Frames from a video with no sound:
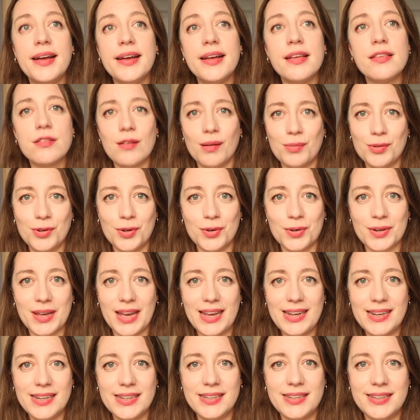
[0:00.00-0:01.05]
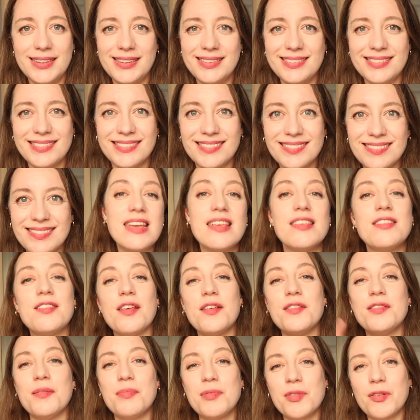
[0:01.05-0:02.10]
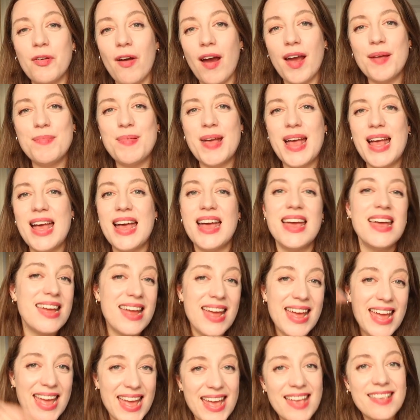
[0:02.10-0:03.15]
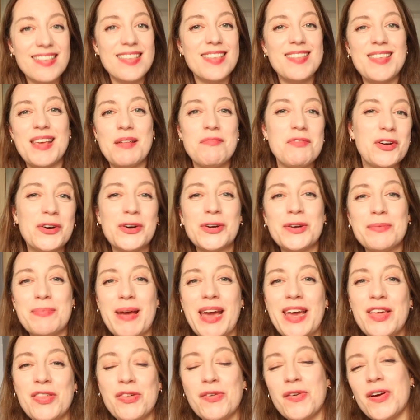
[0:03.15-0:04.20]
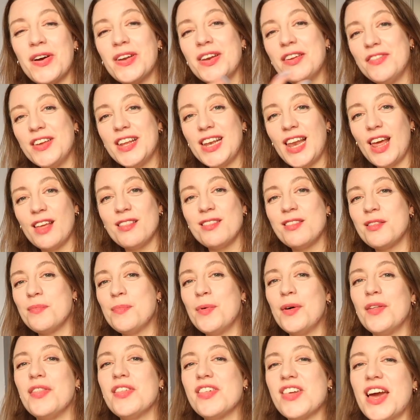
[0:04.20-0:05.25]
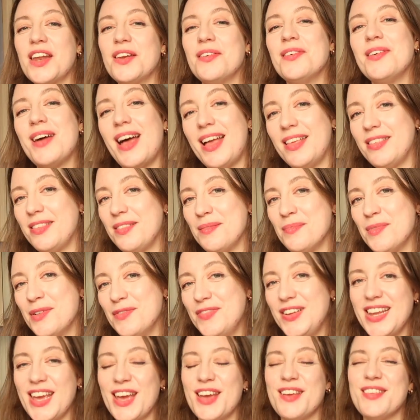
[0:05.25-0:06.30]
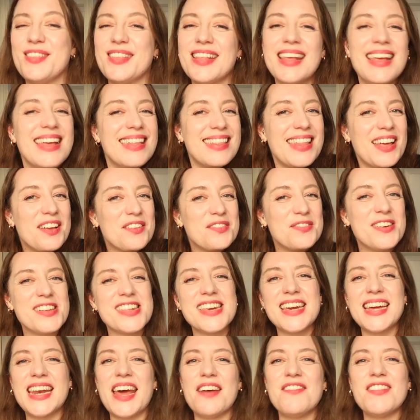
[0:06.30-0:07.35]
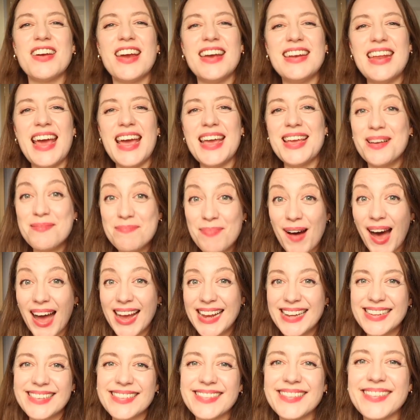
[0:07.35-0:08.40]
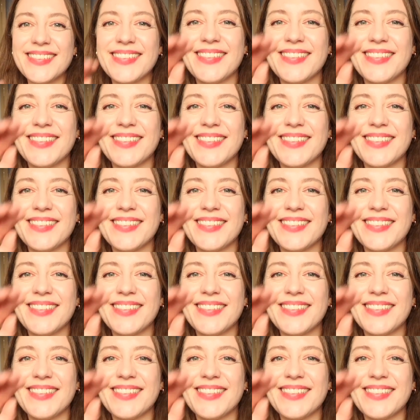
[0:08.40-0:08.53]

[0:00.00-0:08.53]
Stop talking. So subscribe here. Here's the Team Recorder Patreon if you'd like to support the channel and some more videos. Thanks for watching and have a great day. Bye.